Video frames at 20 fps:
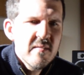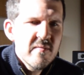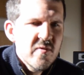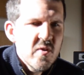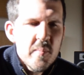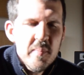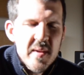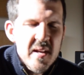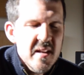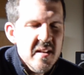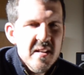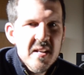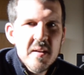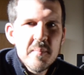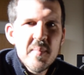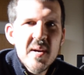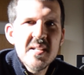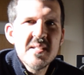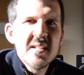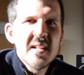from there you
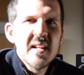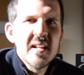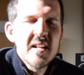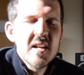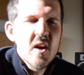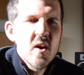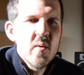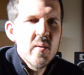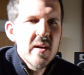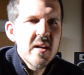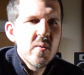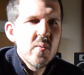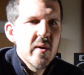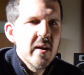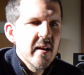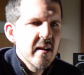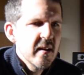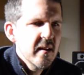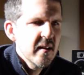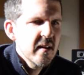can basically go
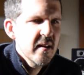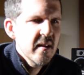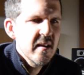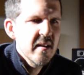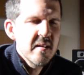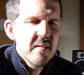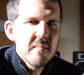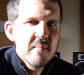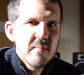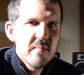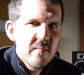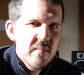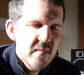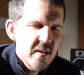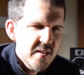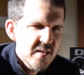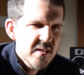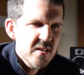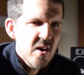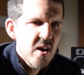anywhere, and
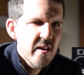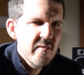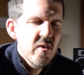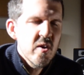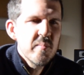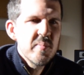it's kind of